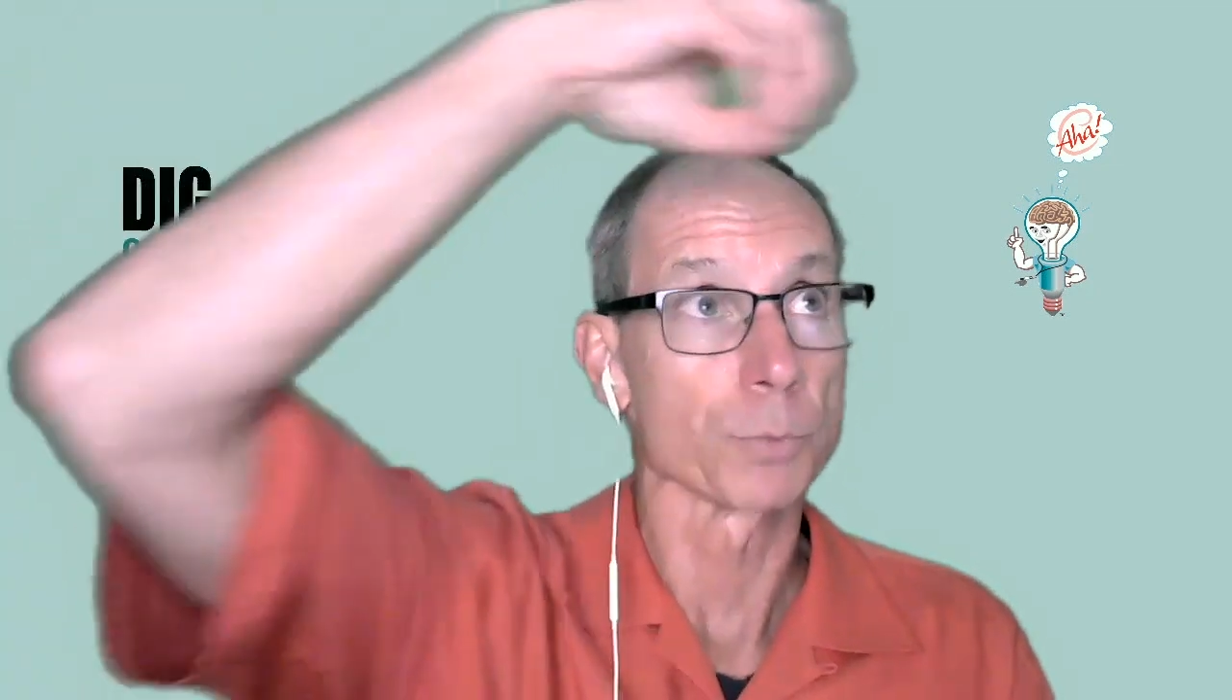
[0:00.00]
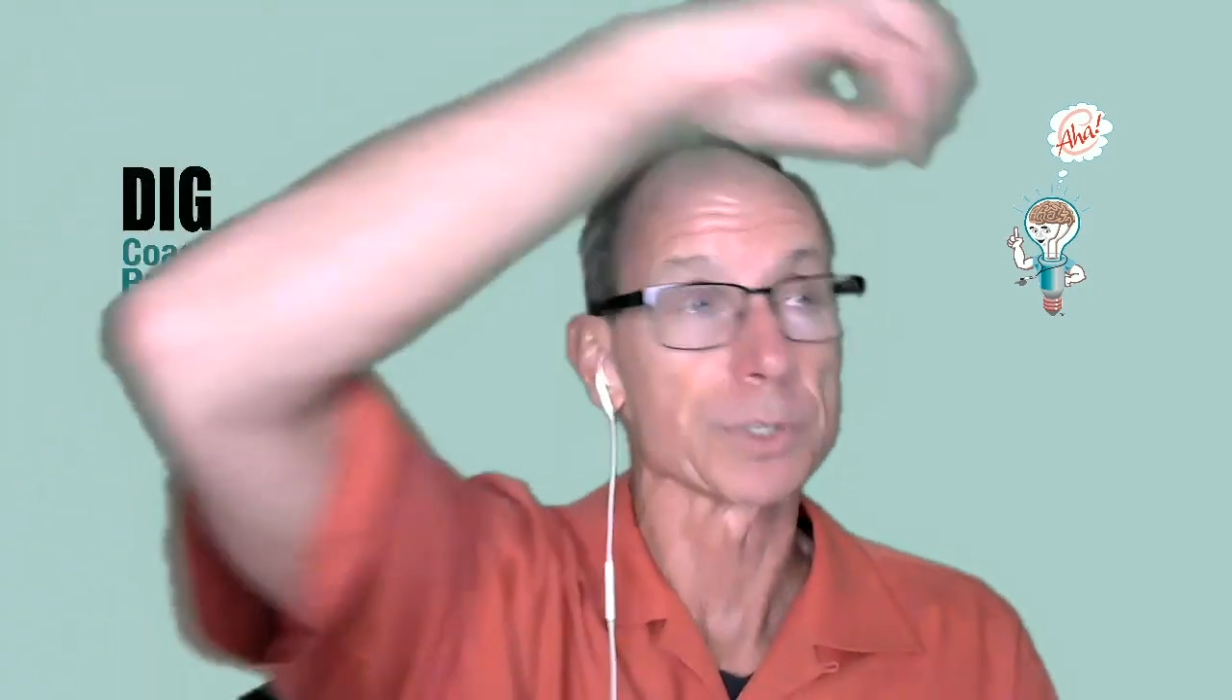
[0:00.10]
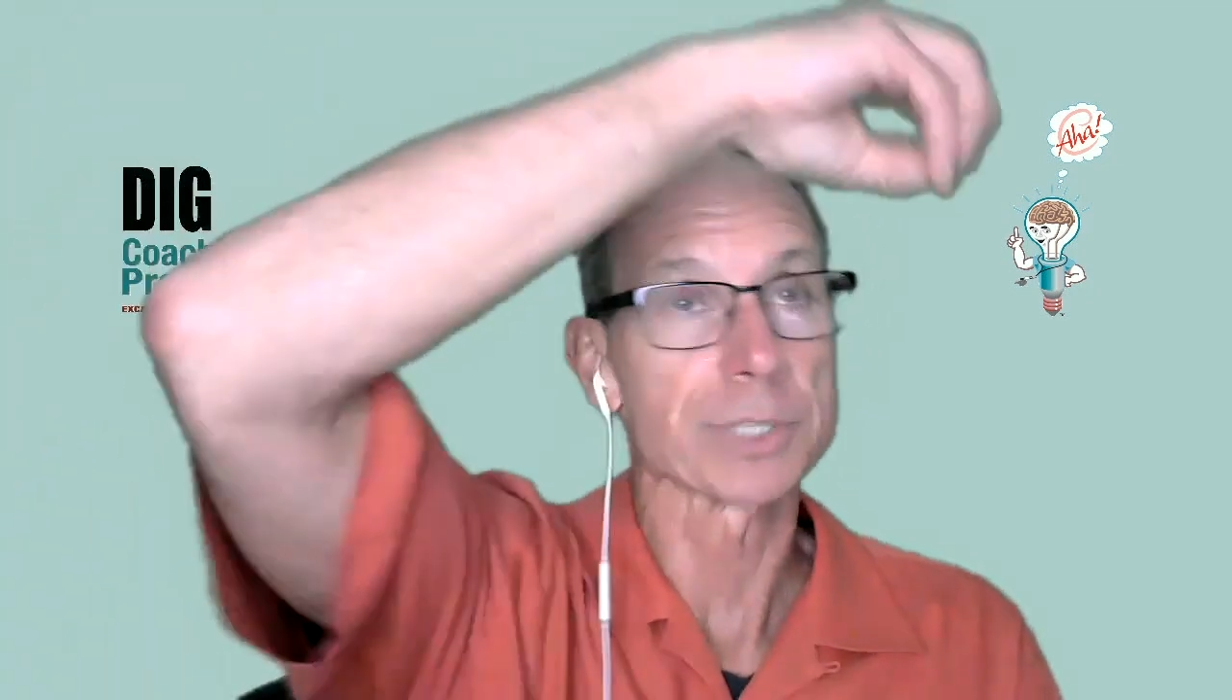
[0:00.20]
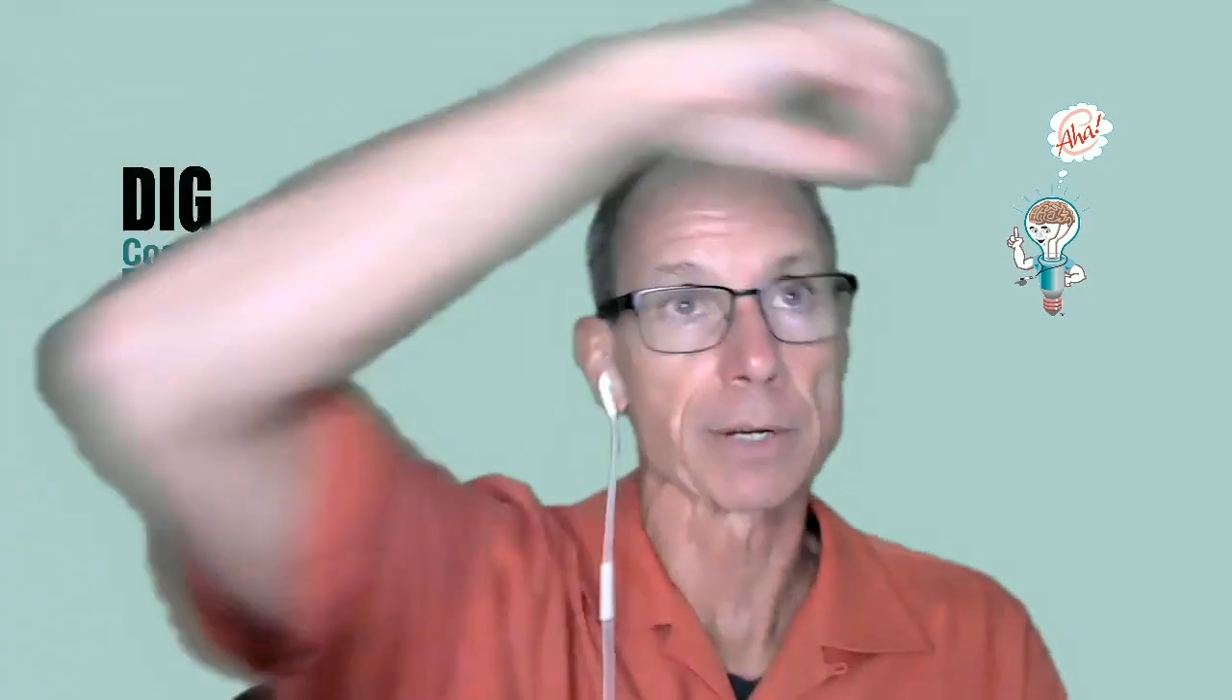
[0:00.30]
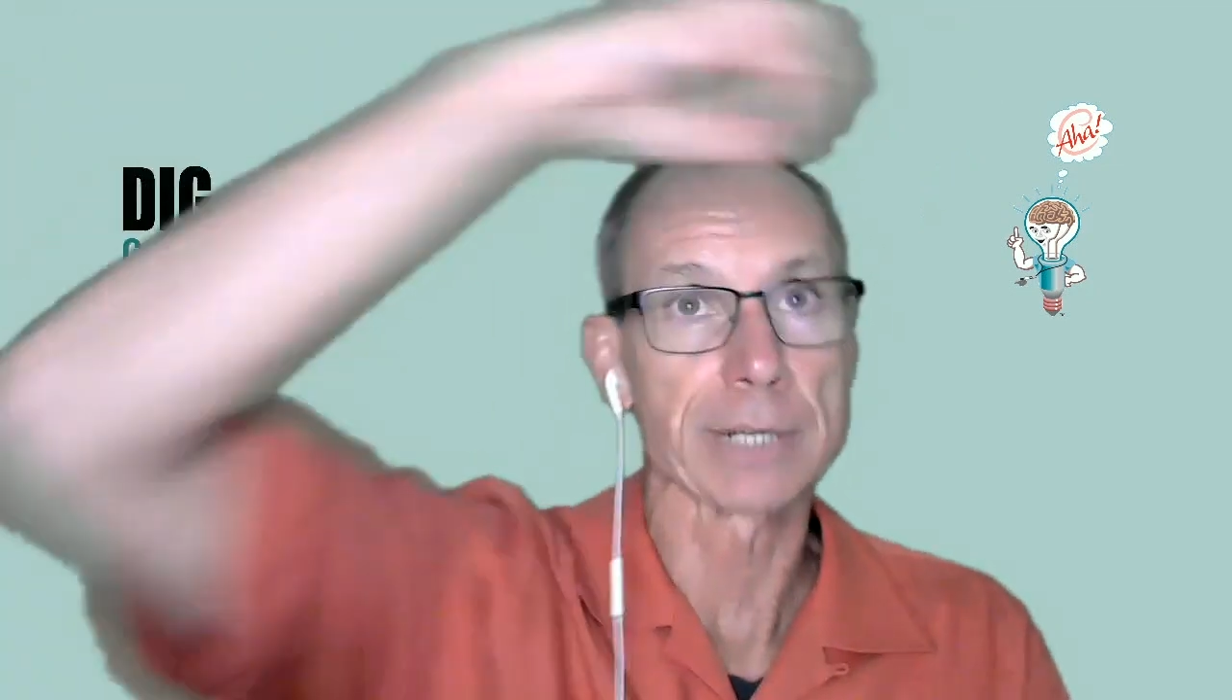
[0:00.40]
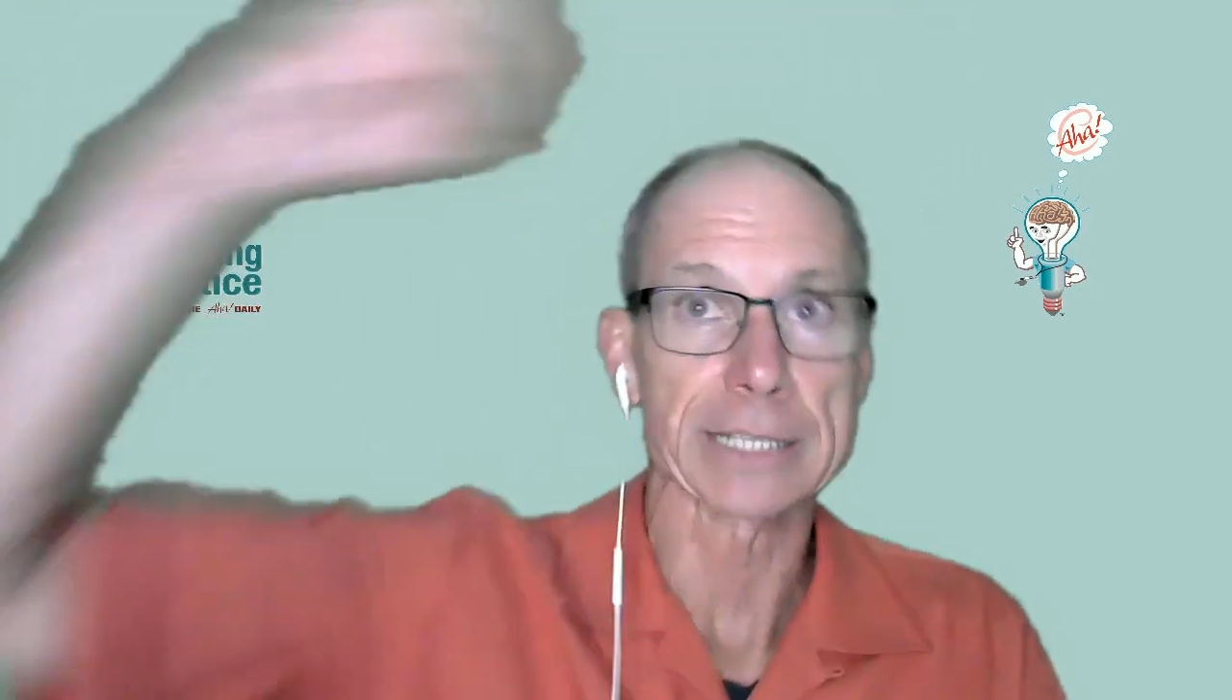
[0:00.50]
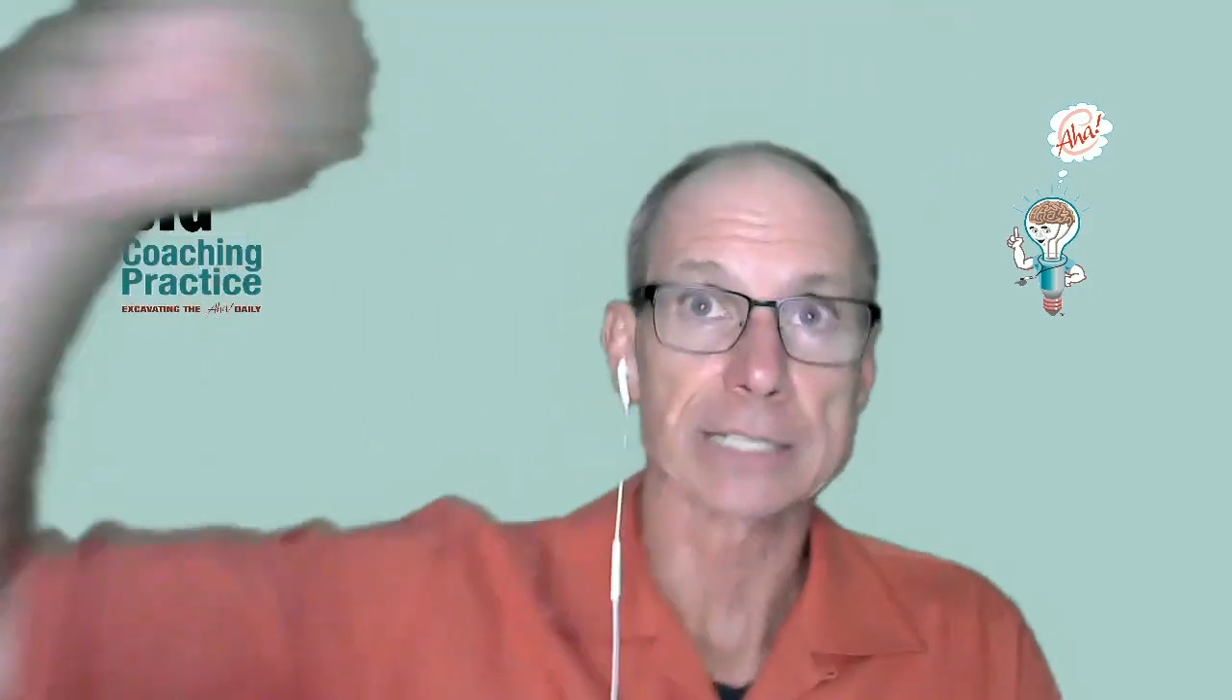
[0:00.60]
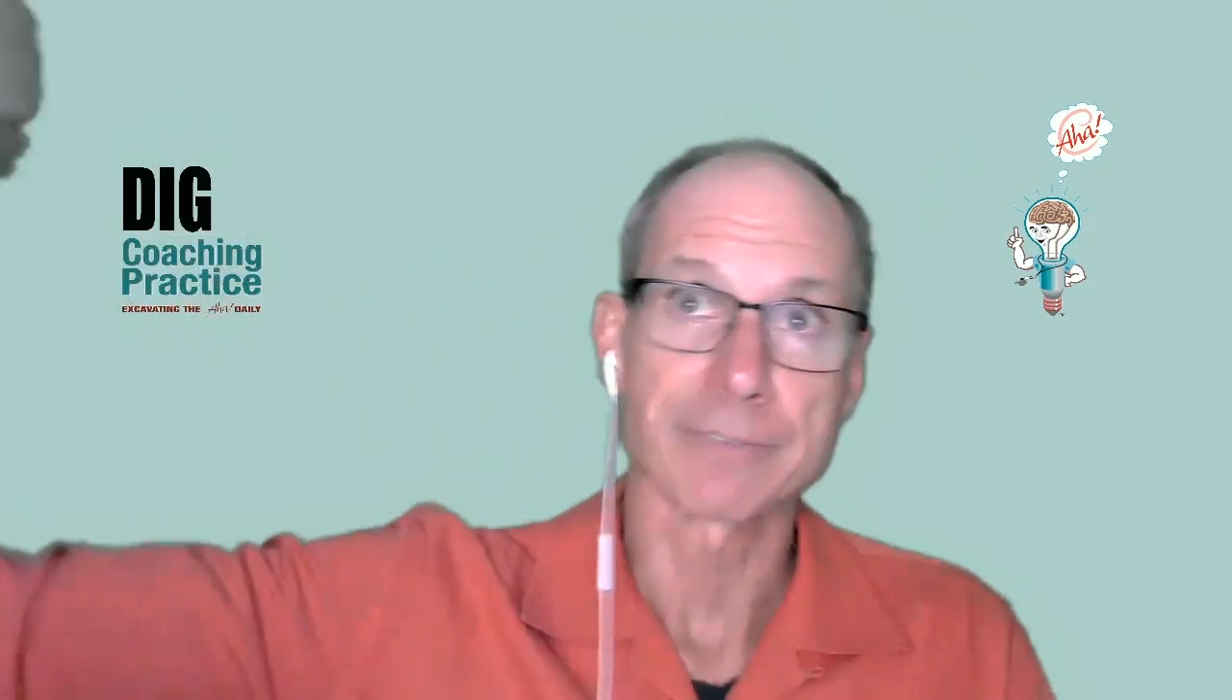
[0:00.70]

one tower next.